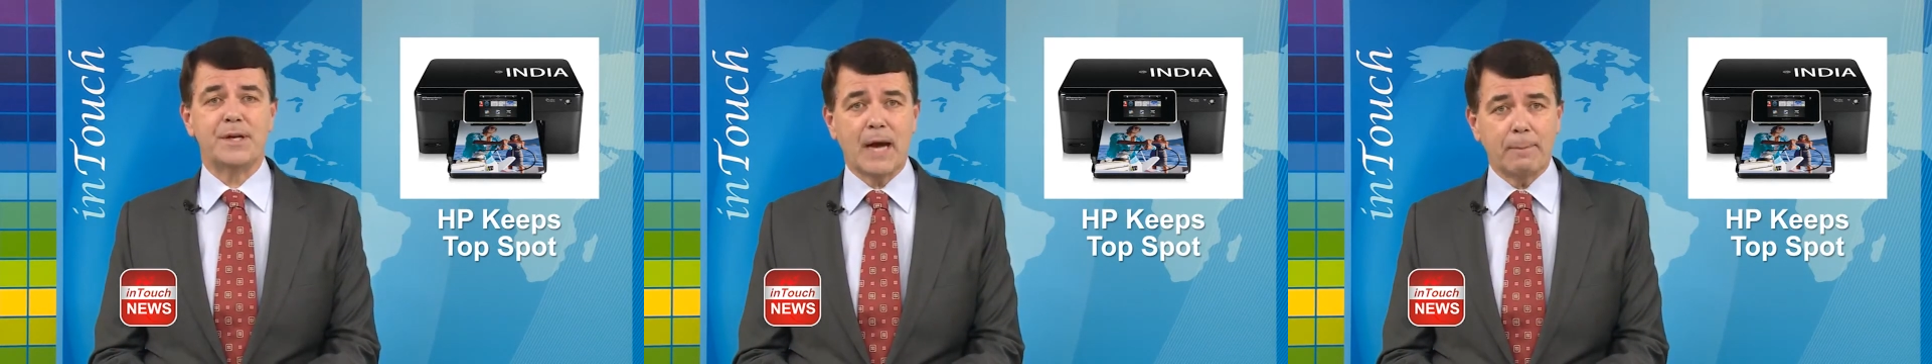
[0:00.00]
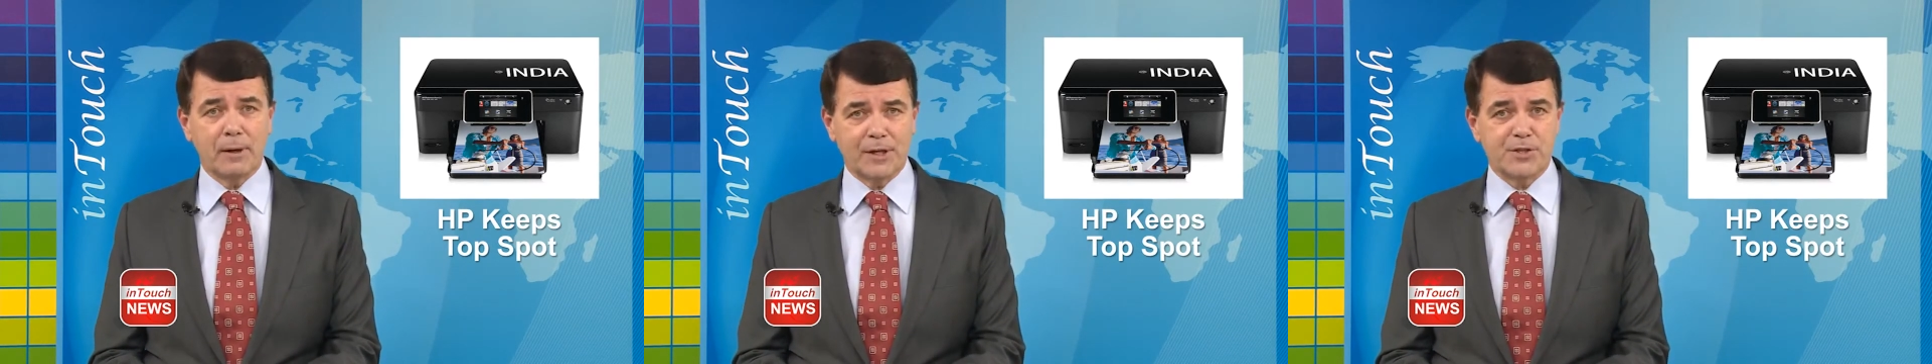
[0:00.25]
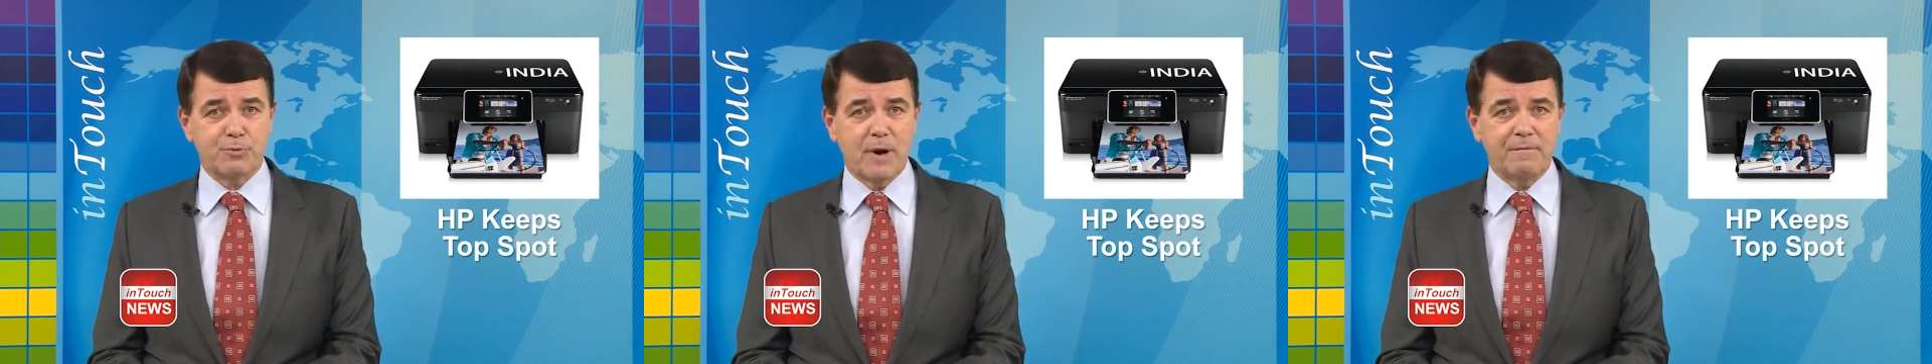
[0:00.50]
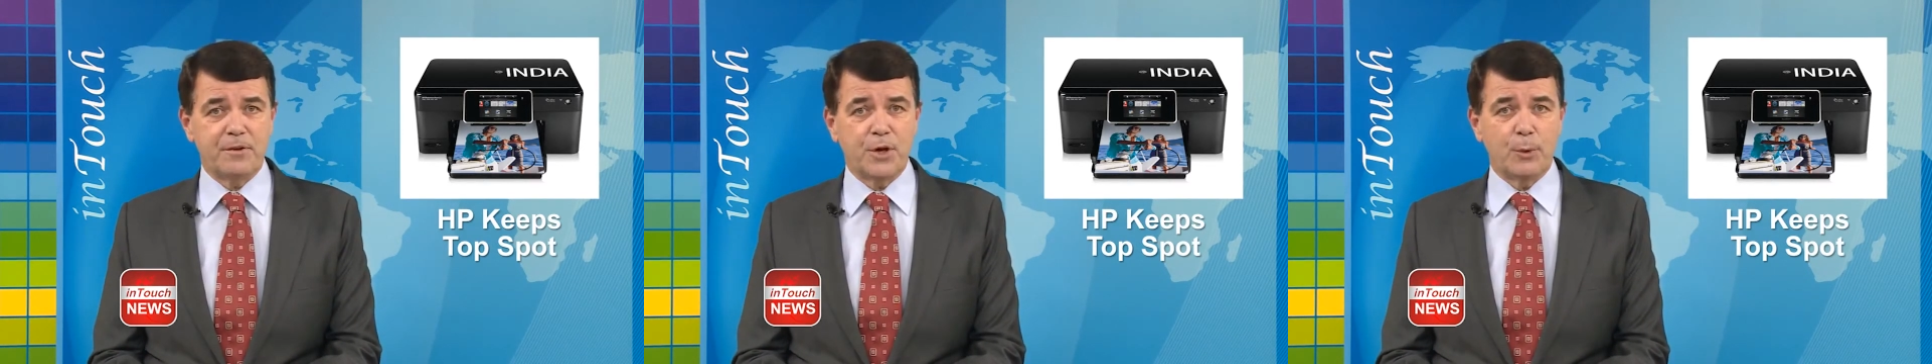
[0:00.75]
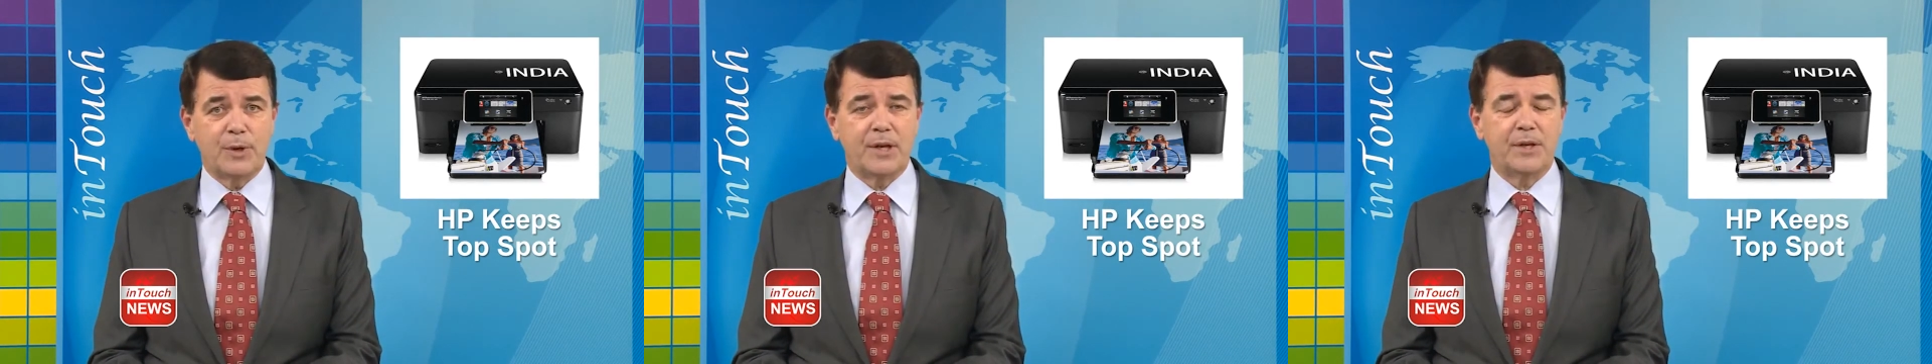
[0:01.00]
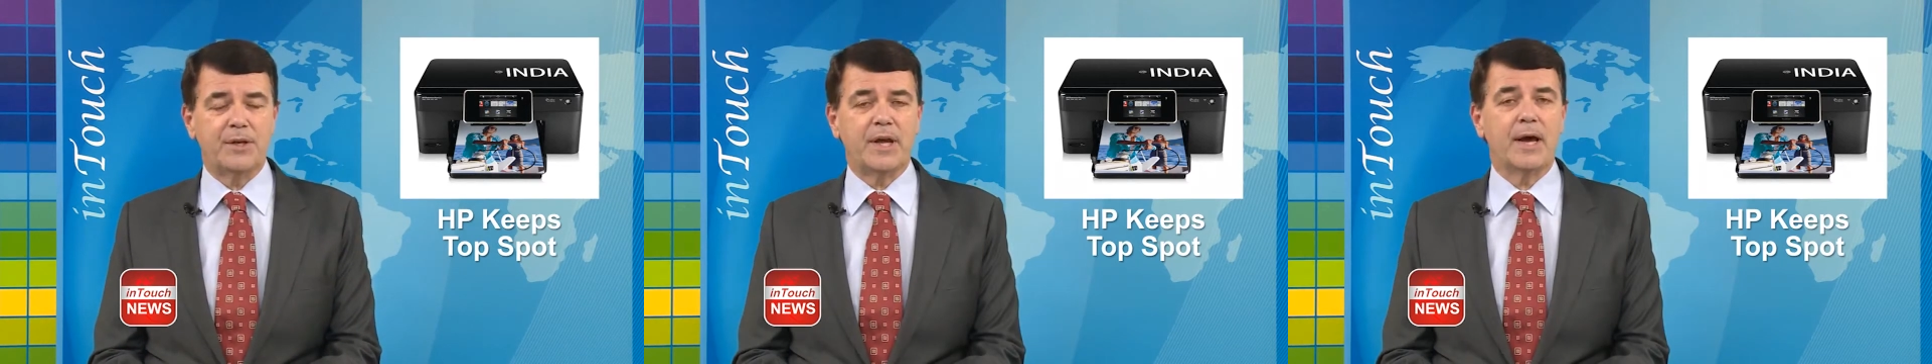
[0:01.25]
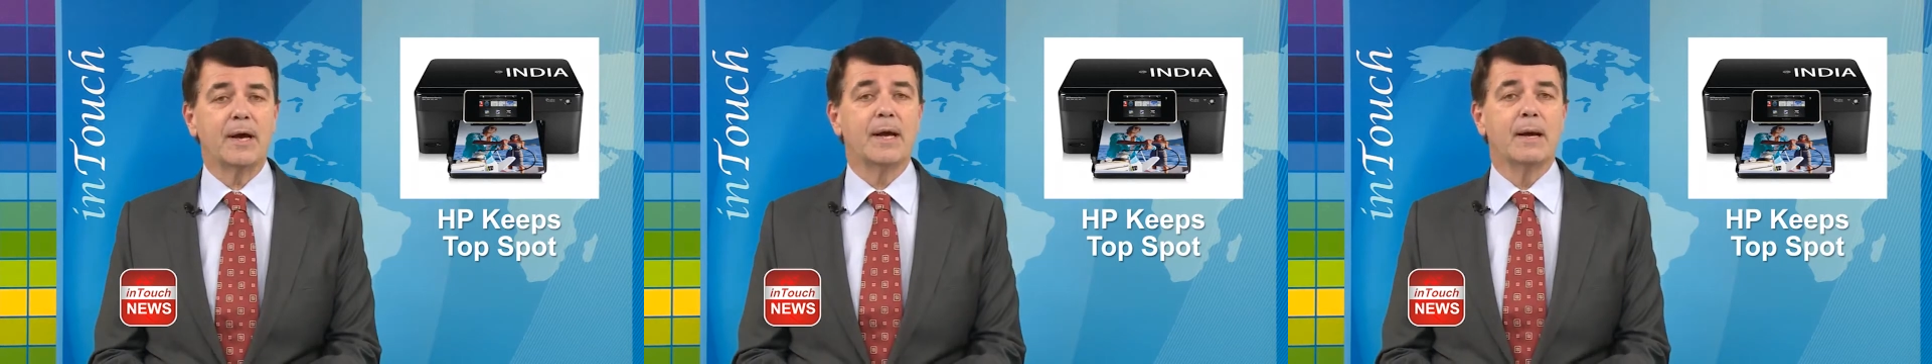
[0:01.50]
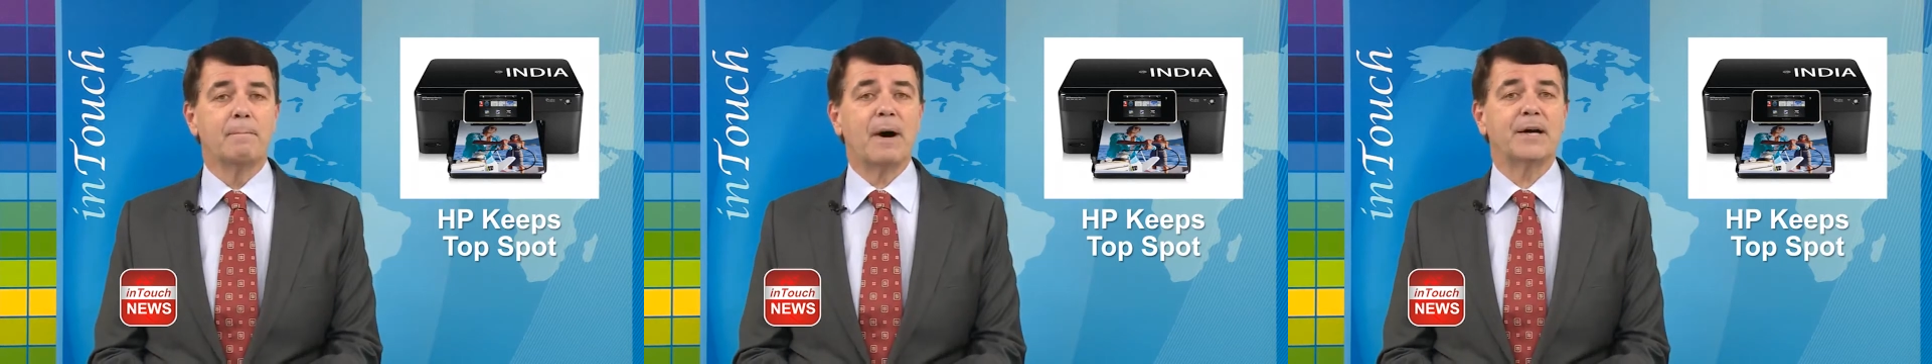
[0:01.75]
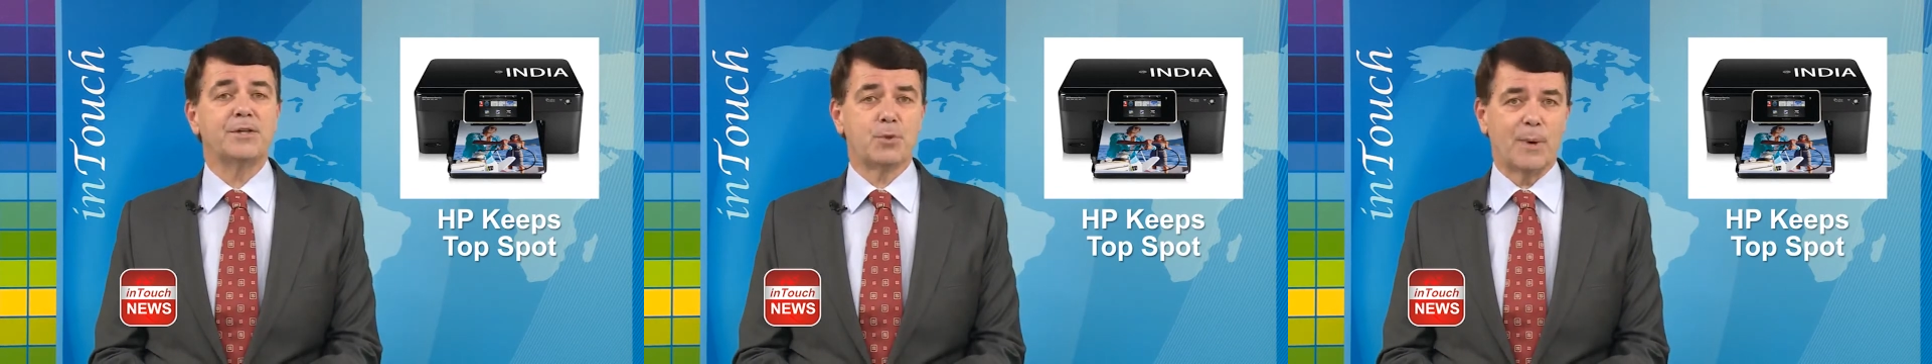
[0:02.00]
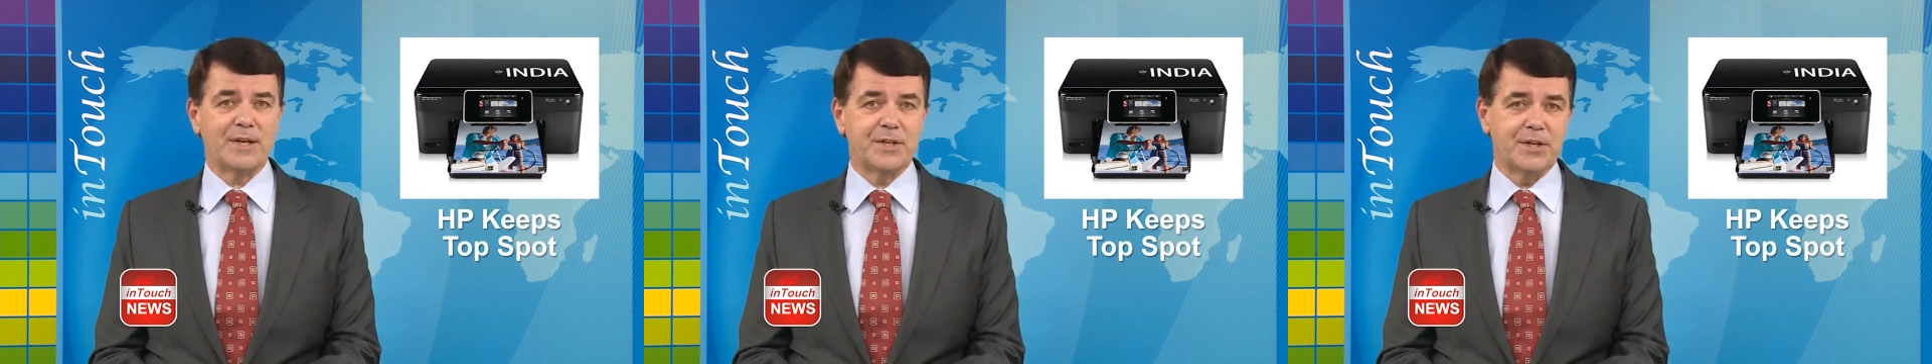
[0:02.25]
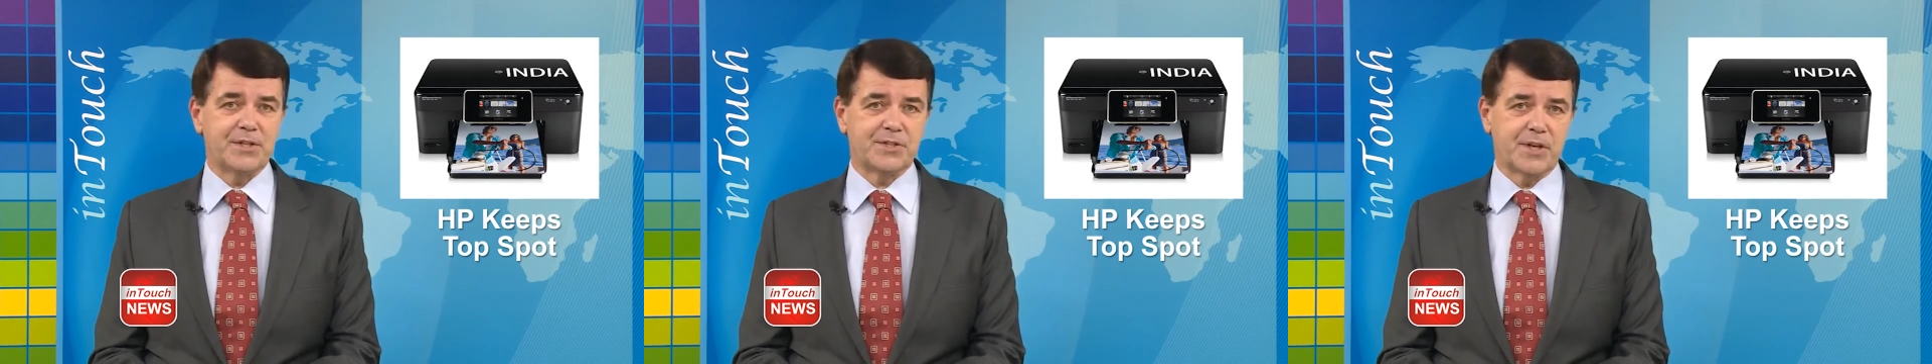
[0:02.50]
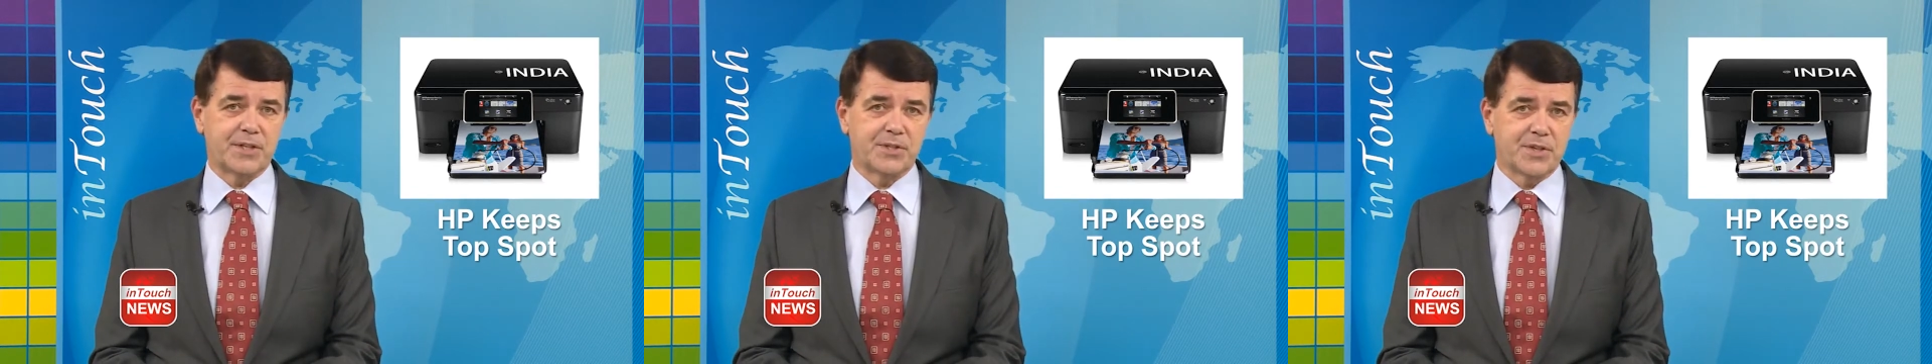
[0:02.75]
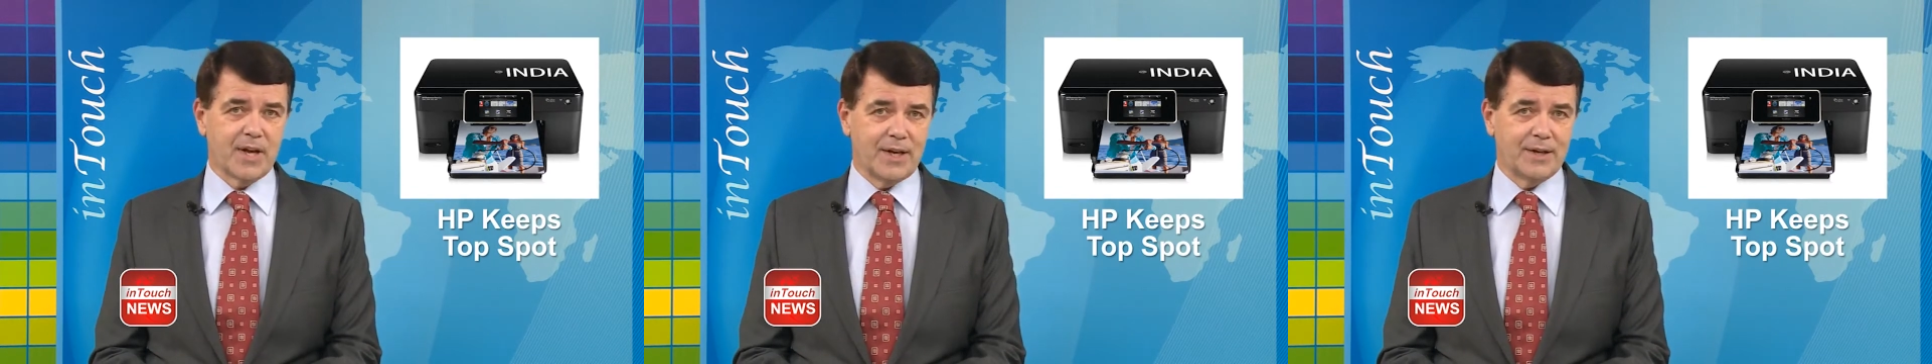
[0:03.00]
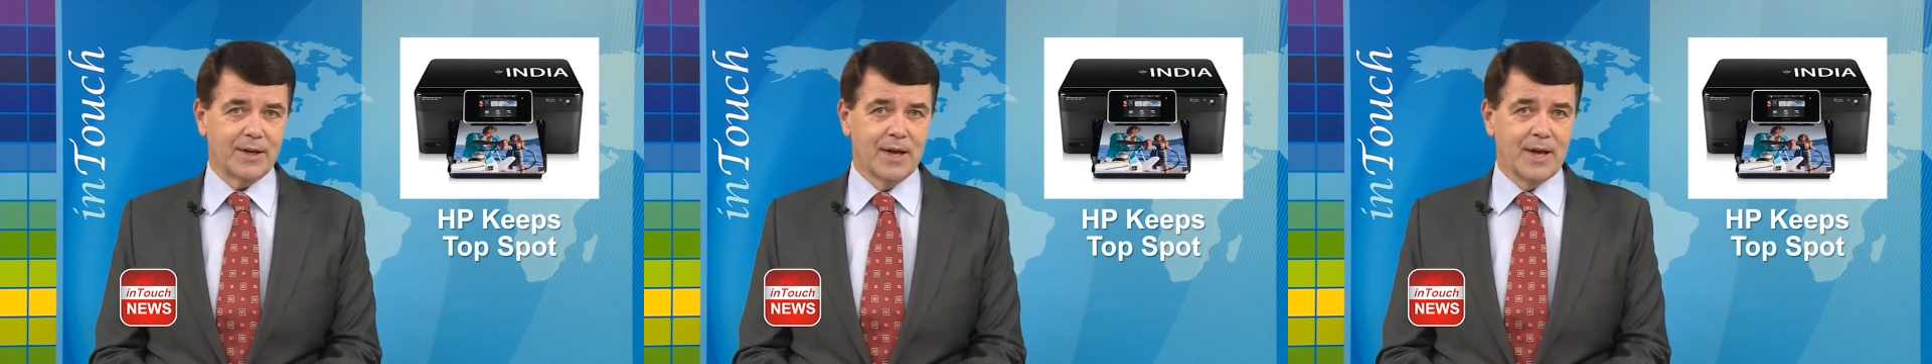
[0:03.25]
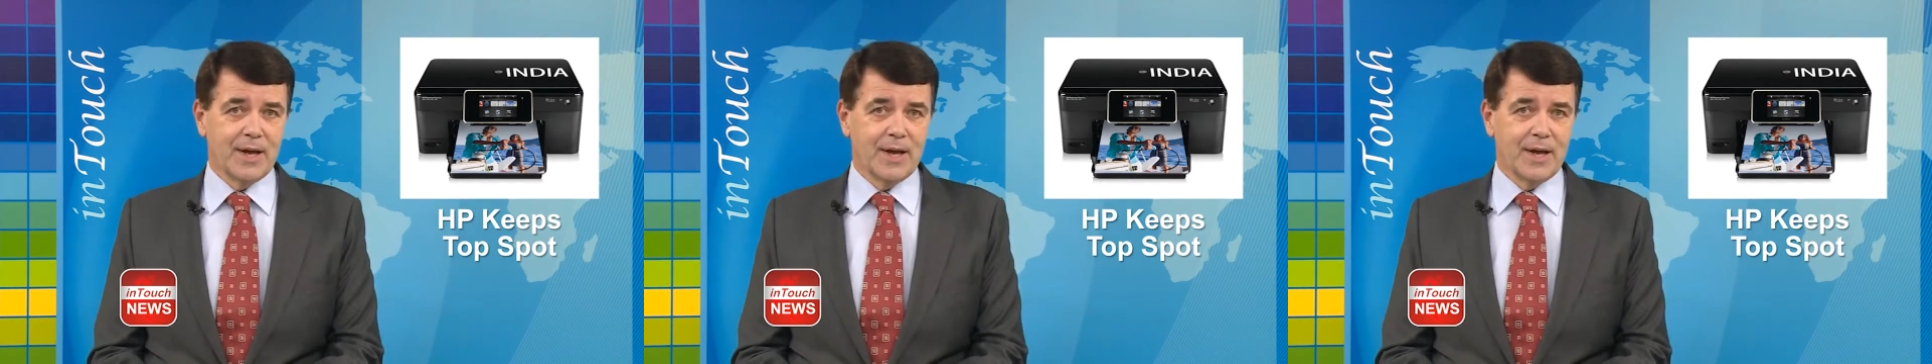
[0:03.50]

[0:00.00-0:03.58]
double its revenue in India by 2016.